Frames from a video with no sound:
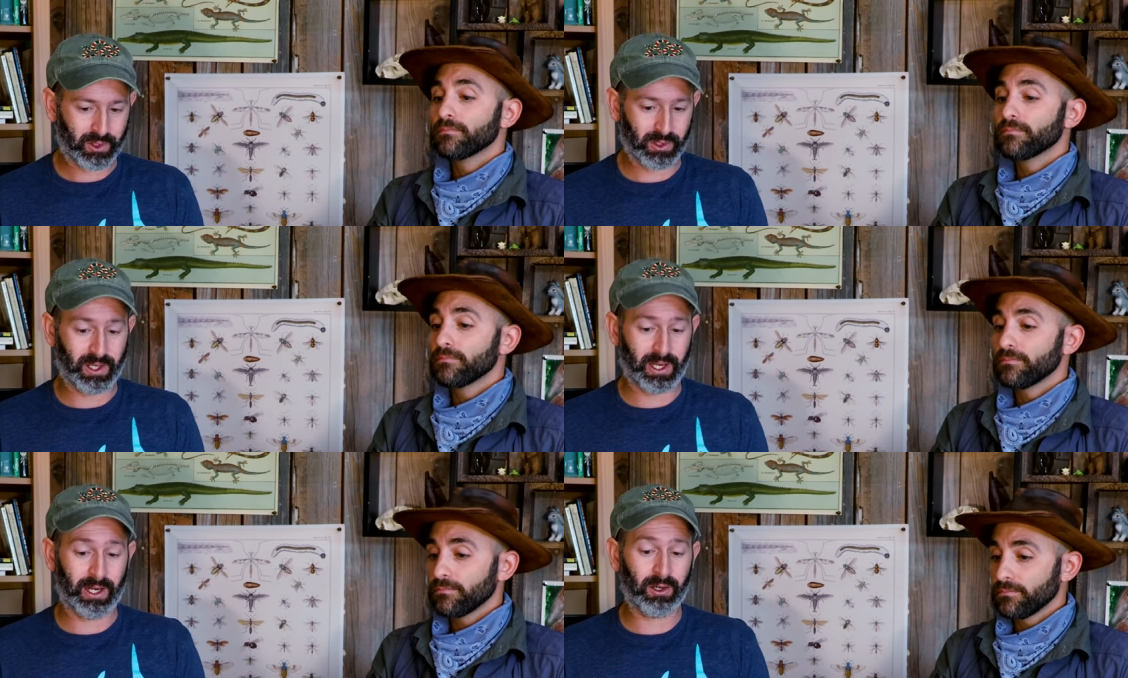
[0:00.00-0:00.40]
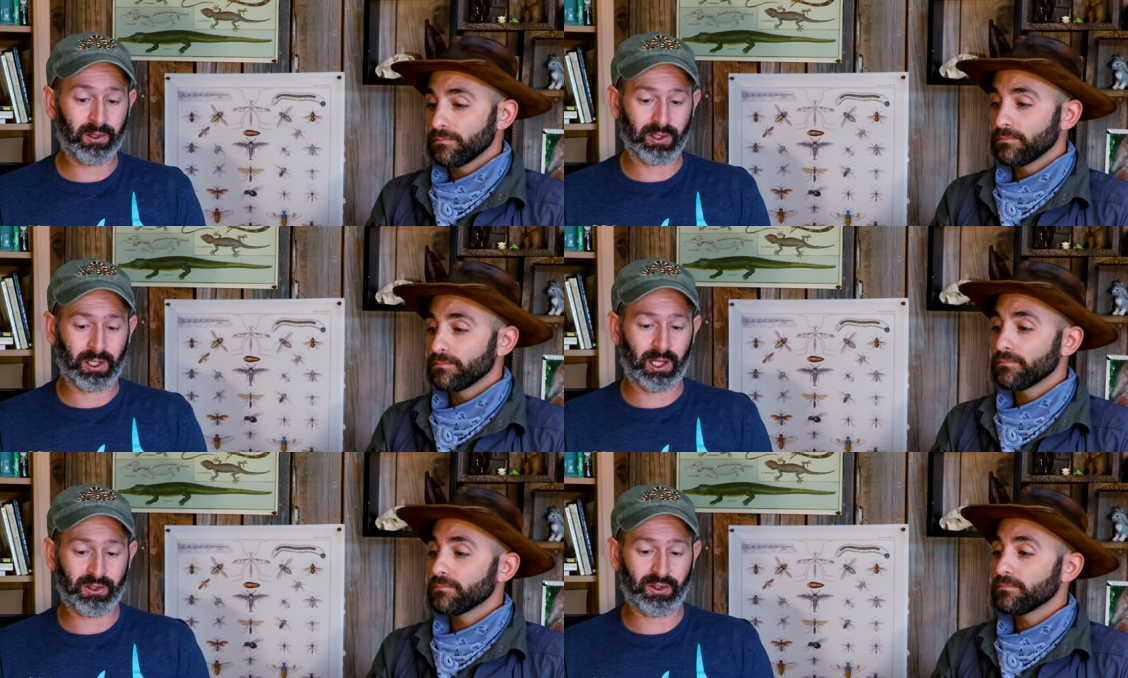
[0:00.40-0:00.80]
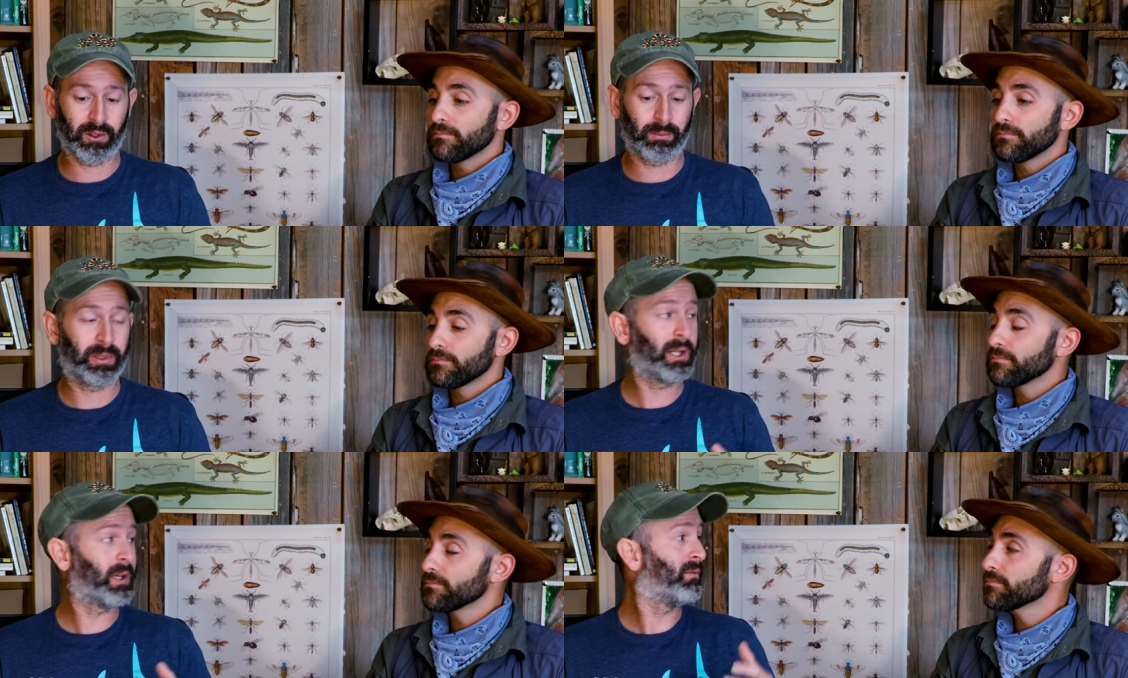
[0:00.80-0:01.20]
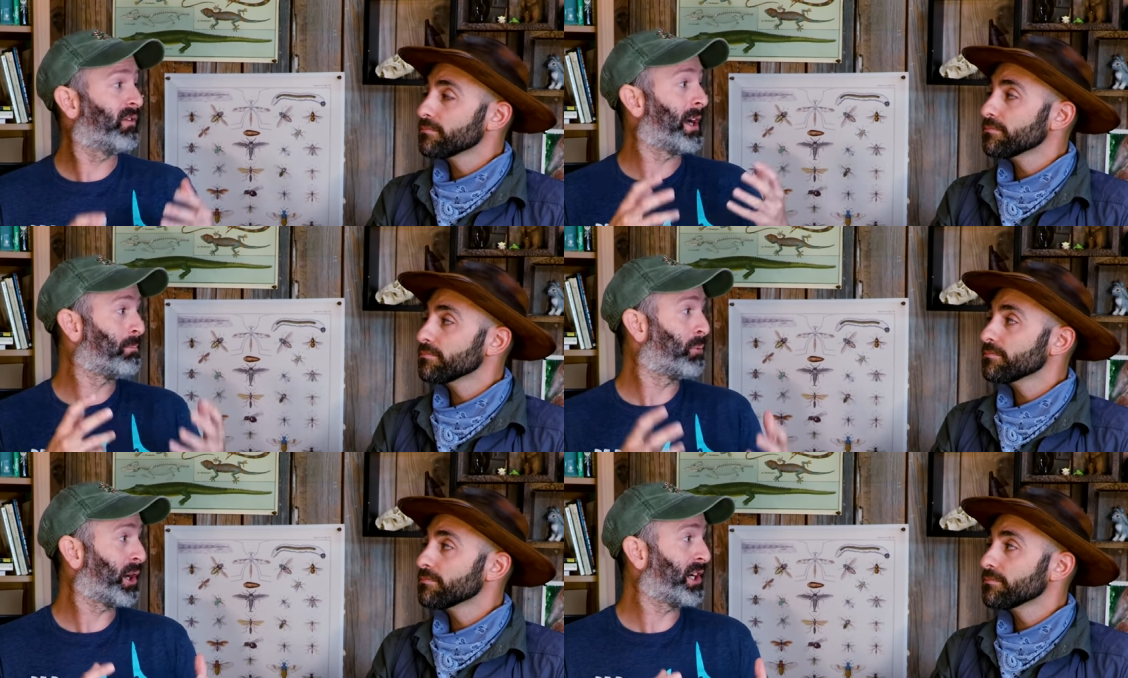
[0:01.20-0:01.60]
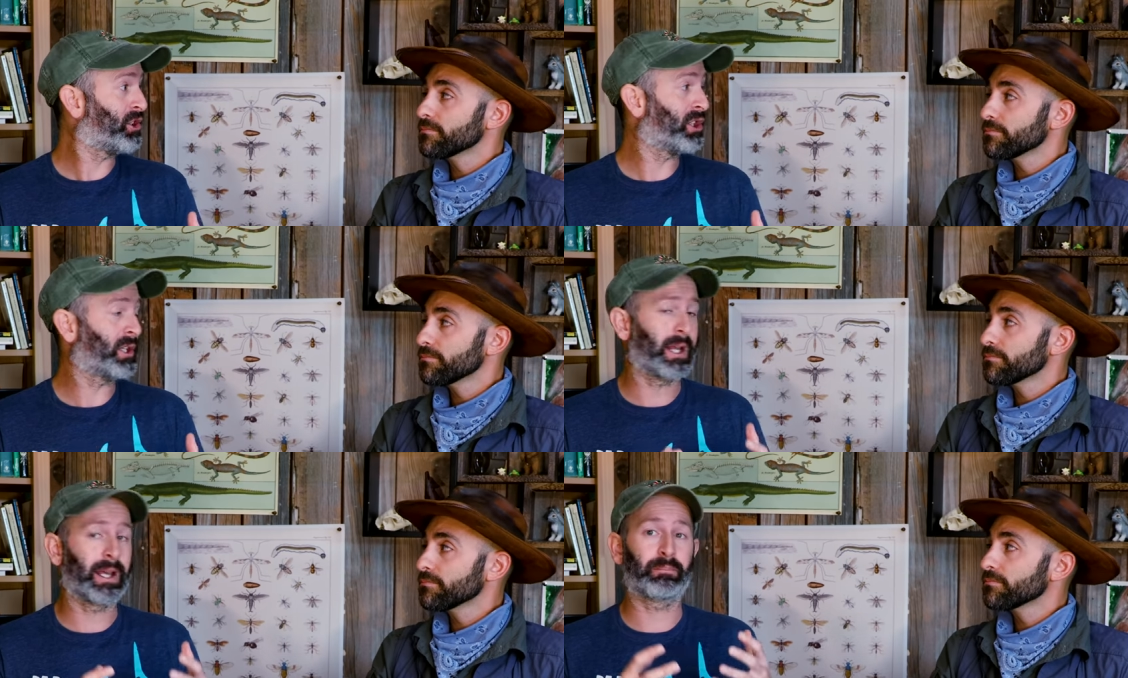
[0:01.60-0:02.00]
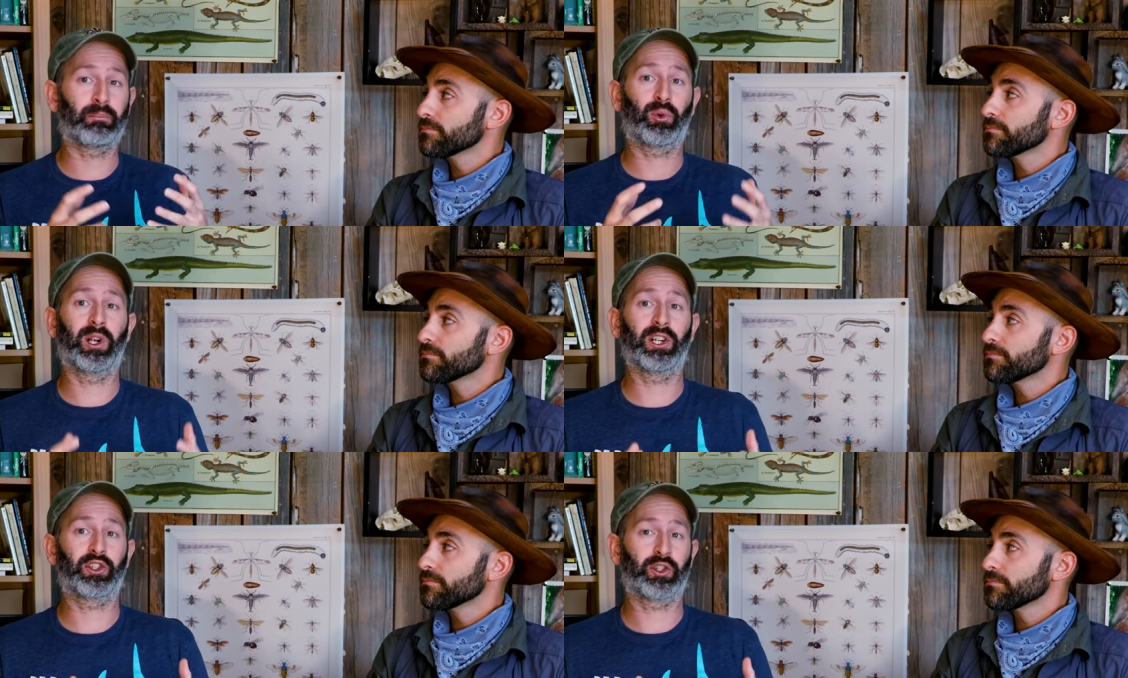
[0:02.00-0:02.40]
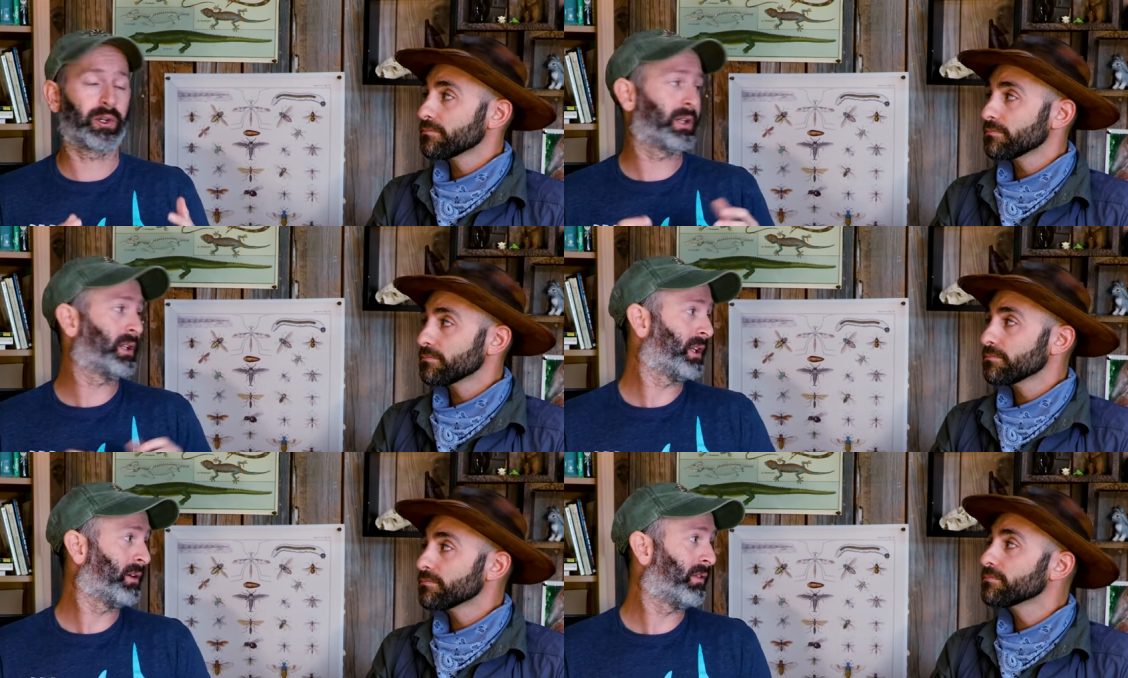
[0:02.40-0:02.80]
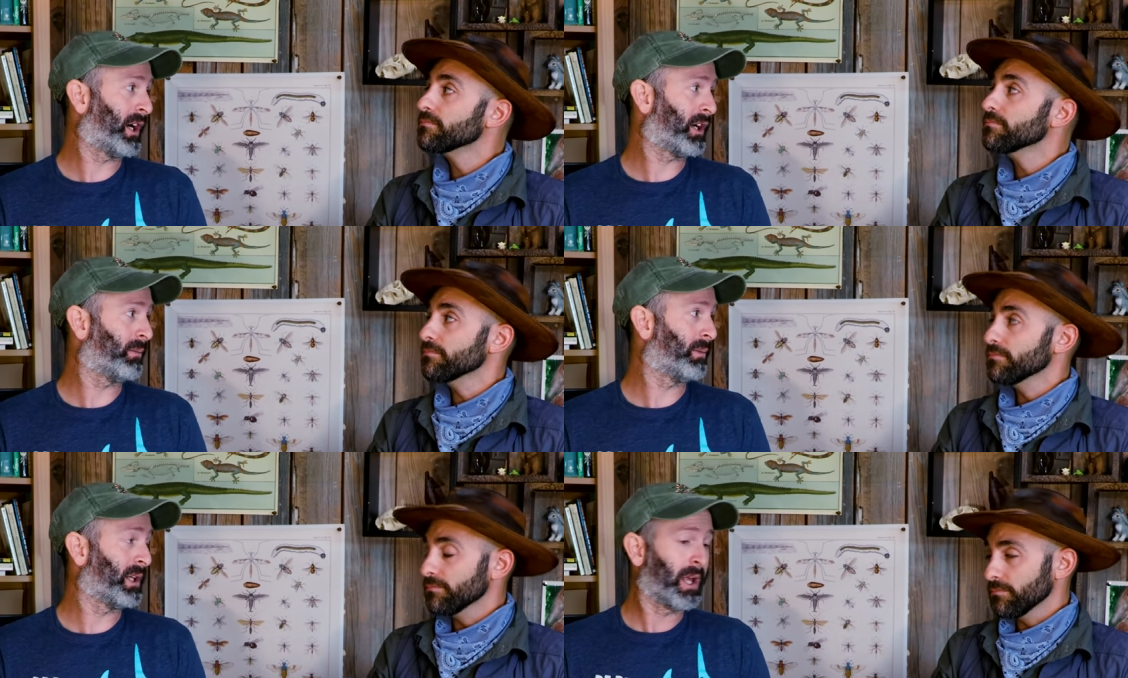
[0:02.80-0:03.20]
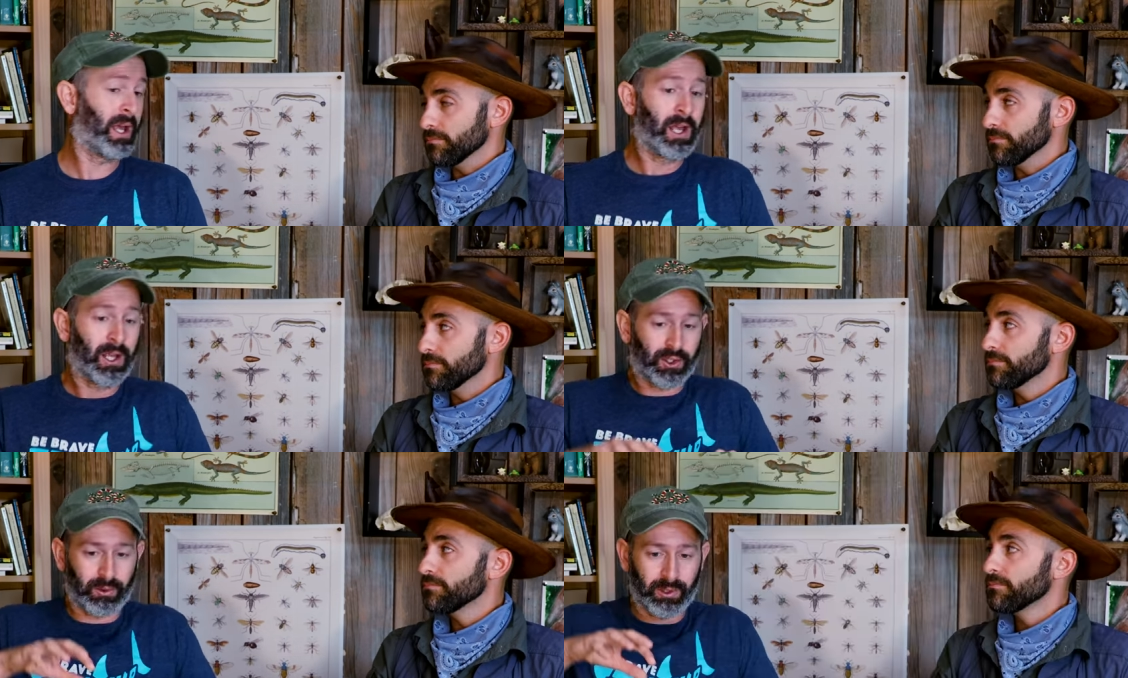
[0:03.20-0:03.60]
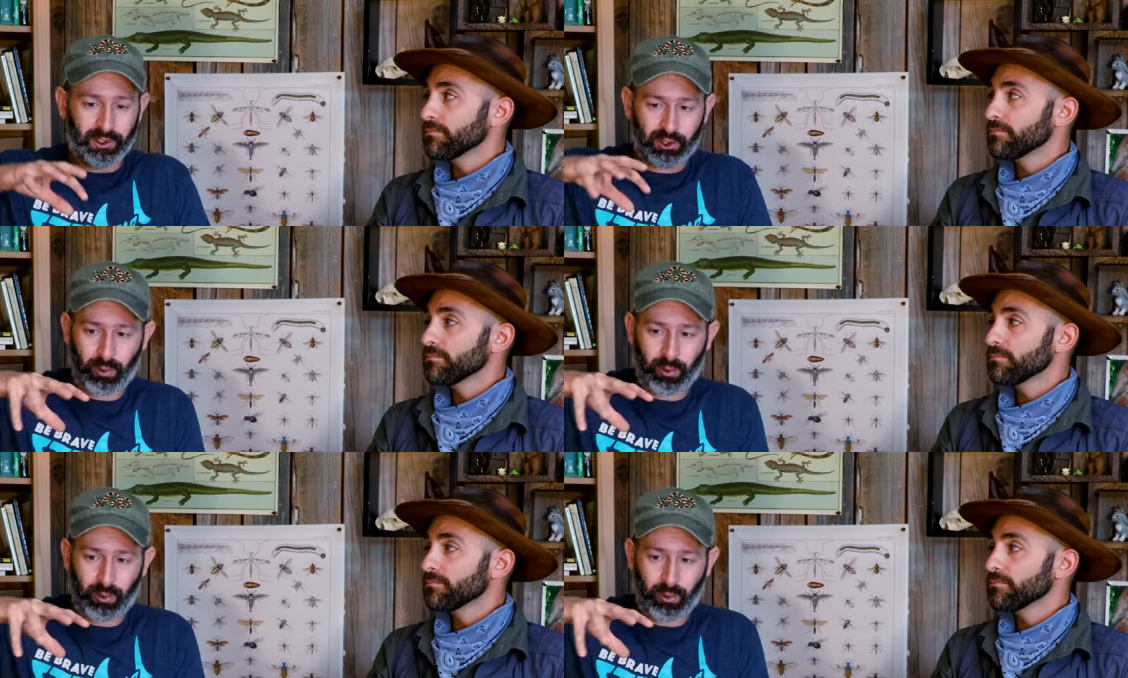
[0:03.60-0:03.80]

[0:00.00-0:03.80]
Speaker 1: So the hairs also pick up vibration and pressure in the environment. Mm -hmm. So when a